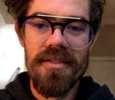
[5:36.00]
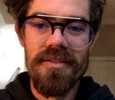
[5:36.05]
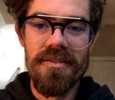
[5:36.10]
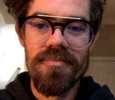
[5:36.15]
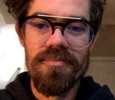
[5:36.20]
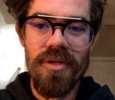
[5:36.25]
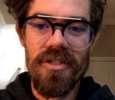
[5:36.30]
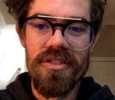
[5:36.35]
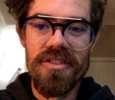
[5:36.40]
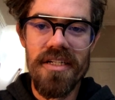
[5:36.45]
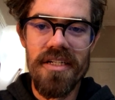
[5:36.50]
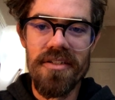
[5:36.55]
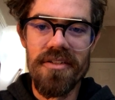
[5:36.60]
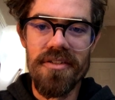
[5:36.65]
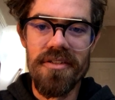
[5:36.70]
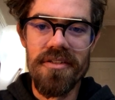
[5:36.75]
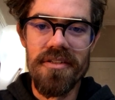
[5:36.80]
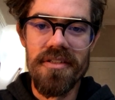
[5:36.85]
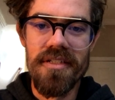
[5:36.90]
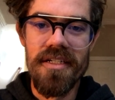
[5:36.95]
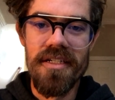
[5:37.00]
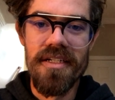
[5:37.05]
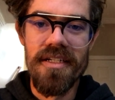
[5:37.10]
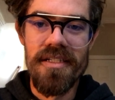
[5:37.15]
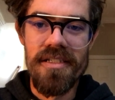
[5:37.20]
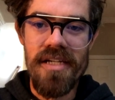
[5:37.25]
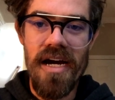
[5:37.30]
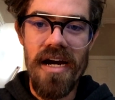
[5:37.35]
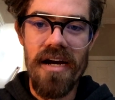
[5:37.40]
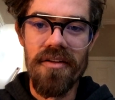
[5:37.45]
particularly
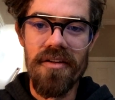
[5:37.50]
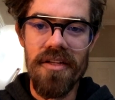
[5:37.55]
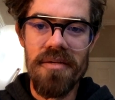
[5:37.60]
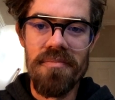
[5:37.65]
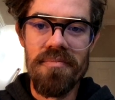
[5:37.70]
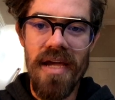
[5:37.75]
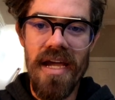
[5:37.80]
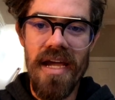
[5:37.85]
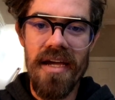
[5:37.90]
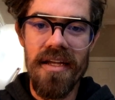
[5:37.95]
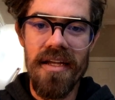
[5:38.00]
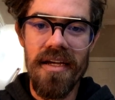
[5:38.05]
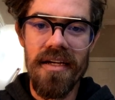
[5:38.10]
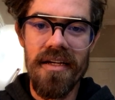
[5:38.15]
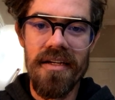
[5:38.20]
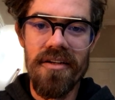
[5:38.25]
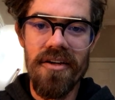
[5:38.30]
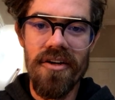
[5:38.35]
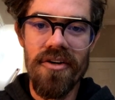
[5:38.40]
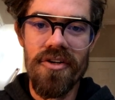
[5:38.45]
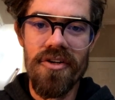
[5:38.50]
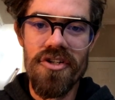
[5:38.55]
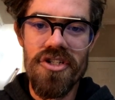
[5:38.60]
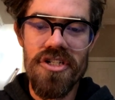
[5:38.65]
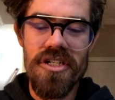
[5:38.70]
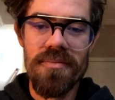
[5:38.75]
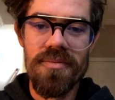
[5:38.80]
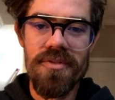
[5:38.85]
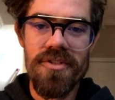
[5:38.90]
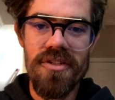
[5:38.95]
entirely banning
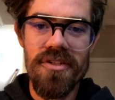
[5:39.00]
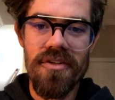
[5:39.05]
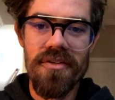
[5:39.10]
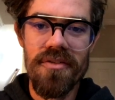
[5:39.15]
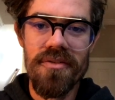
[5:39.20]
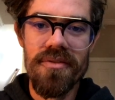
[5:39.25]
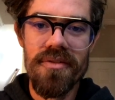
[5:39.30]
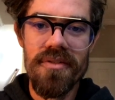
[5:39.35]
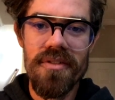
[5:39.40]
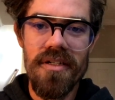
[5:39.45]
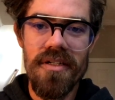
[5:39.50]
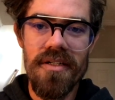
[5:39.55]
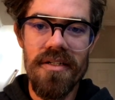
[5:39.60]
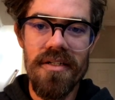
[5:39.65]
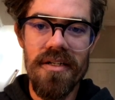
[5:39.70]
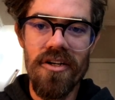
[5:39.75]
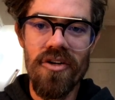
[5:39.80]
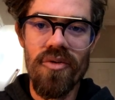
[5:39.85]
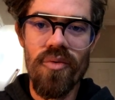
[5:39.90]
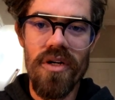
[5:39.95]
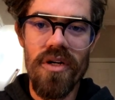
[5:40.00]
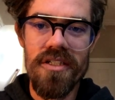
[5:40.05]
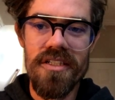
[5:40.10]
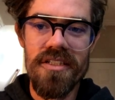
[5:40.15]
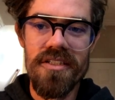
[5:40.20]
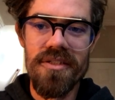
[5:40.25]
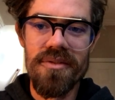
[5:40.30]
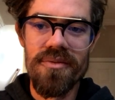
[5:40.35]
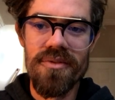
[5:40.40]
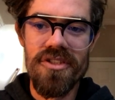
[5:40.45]
ownership. So a
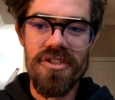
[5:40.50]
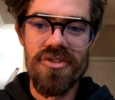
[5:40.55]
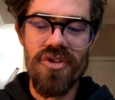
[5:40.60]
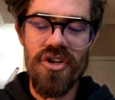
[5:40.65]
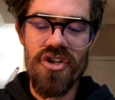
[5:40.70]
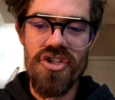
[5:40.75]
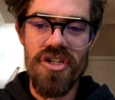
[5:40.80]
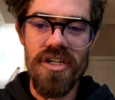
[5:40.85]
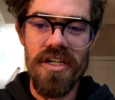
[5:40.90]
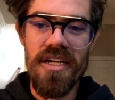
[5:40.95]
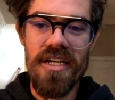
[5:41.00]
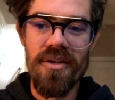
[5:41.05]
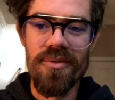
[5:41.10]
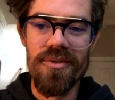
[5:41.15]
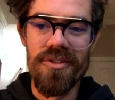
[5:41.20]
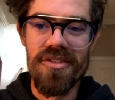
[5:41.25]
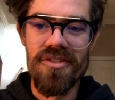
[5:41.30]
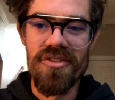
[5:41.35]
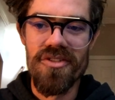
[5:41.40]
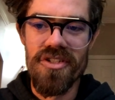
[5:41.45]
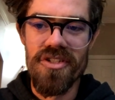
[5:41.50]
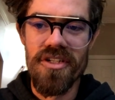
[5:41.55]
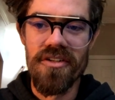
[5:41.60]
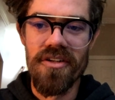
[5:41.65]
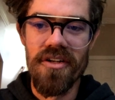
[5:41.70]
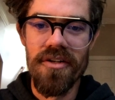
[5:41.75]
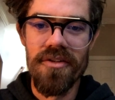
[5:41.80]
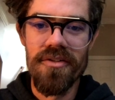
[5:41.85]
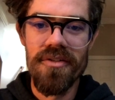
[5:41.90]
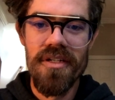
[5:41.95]
quantity restriction equal to
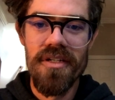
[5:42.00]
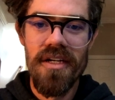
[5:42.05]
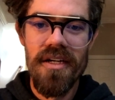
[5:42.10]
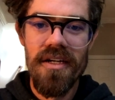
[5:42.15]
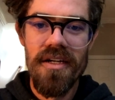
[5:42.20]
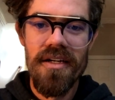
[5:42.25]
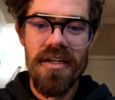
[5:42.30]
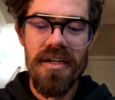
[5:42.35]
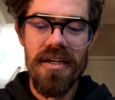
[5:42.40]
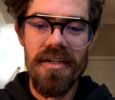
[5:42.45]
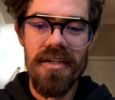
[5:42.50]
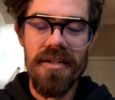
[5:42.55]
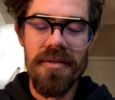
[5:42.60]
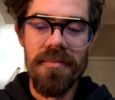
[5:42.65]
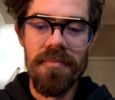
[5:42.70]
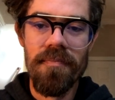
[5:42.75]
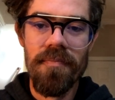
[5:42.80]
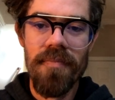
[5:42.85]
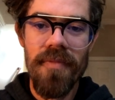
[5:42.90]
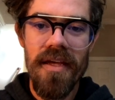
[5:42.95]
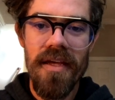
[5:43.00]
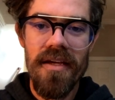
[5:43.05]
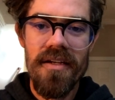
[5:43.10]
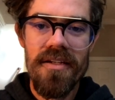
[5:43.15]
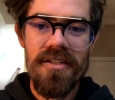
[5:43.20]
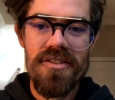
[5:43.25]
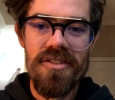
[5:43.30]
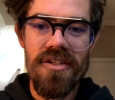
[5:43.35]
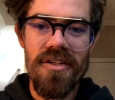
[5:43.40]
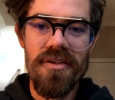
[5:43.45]
zero.
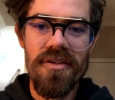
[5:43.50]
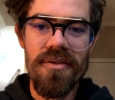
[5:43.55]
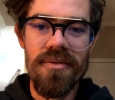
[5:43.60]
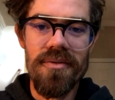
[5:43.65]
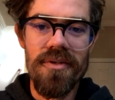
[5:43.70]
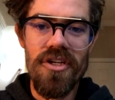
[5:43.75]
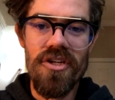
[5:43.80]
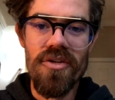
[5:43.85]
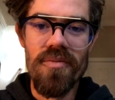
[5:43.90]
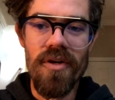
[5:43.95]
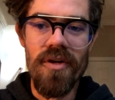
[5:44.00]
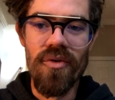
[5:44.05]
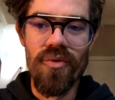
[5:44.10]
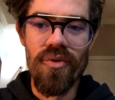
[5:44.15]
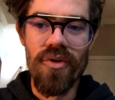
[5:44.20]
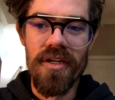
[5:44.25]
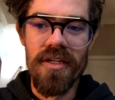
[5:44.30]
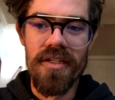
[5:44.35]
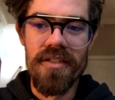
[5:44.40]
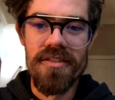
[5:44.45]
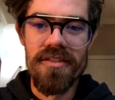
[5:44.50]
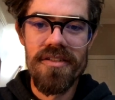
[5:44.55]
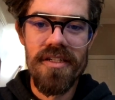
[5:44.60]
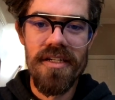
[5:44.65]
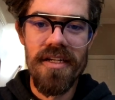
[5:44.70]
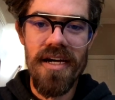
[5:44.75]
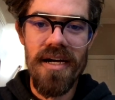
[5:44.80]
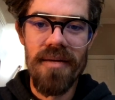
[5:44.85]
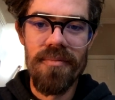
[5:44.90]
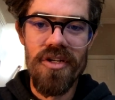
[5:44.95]
So human organs
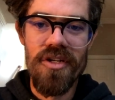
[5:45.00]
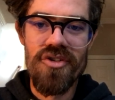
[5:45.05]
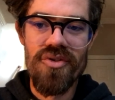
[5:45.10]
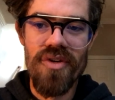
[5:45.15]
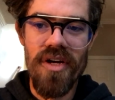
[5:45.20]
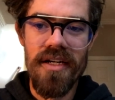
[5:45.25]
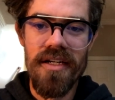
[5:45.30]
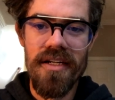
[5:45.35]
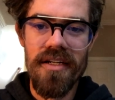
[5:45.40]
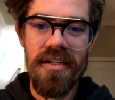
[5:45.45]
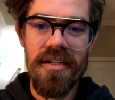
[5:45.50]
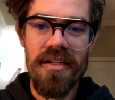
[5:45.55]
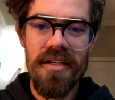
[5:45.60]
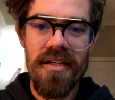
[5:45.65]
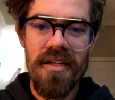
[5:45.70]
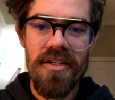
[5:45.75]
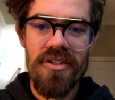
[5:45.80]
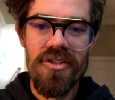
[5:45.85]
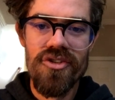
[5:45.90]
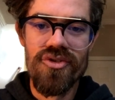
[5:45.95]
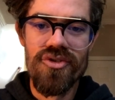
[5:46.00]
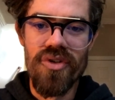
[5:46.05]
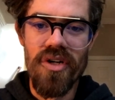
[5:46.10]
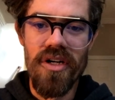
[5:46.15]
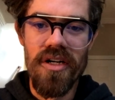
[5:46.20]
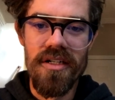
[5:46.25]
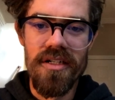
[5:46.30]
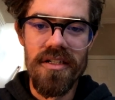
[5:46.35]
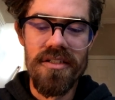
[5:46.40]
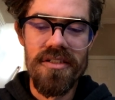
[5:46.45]
cannot be traded,
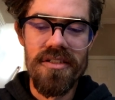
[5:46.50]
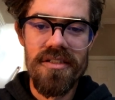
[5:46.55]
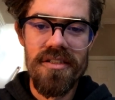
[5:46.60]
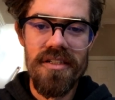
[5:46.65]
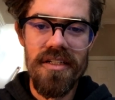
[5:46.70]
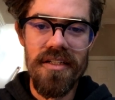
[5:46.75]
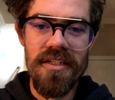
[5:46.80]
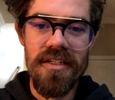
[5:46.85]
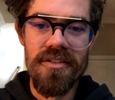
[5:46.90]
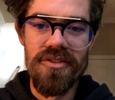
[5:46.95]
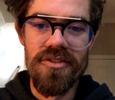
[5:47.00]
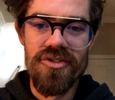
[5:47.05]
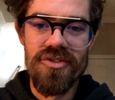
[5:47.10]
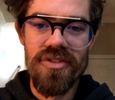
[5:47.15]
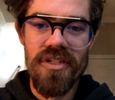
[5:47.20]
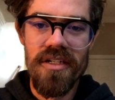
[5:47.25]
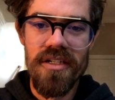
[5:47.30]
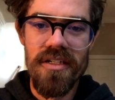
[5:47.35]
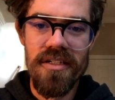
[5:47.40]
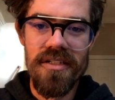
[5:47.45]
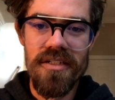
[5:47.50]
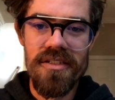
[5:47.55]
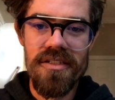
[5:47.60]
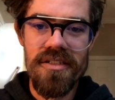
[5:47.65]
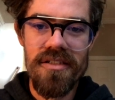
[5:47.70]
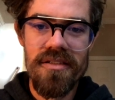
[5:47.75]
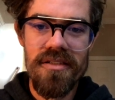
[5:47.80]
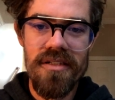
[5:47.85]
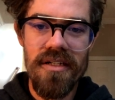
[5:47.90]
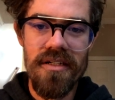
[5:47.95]
drugs, illegal
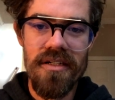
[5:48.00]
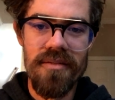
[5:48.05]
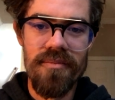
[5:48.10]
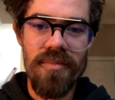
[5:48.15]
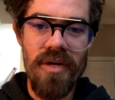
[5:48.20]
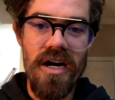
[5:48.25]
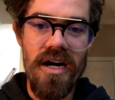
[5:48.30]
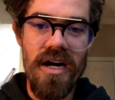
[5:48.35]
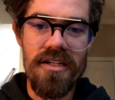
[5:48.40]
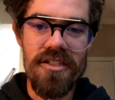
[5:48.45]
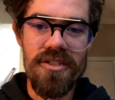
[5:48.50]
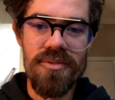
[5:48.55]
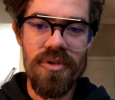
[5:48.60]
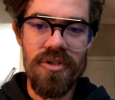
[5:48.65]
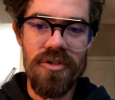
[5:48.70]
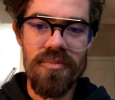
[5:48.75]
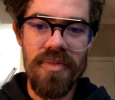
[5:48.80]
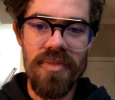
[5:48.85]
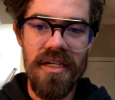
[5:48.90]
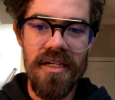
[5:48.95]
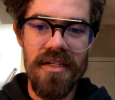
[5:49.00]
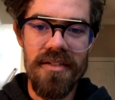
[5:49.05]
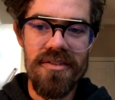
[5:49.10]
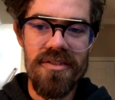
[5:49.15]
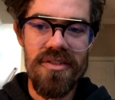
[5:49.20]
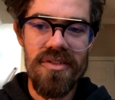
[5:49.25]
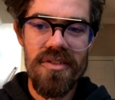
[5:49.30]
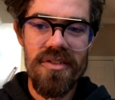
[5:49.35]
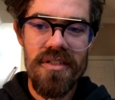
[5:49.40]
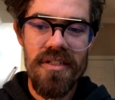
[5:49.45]
drugs, hospital beds.